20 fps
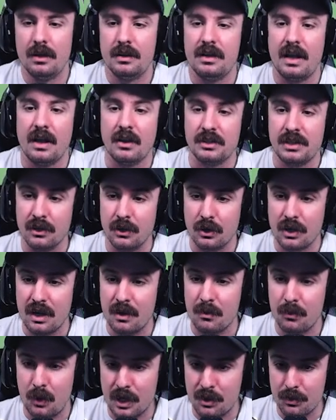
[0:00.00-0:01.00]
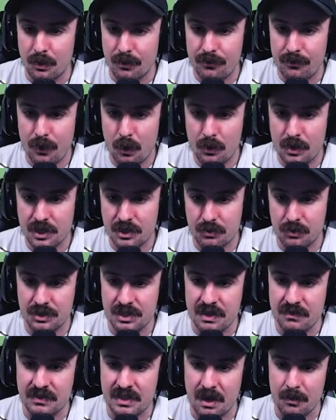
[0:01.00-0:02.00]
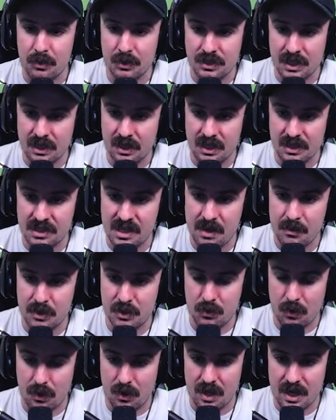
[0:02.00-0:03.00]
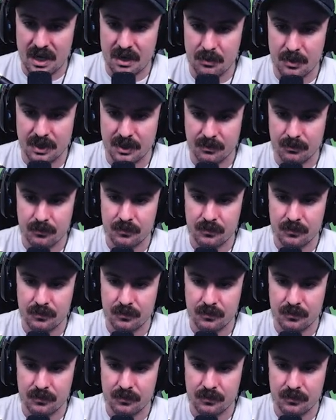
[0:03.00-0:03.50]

Now let's take a look at Unbreakable Focus. Receive 10% less damage while aiming.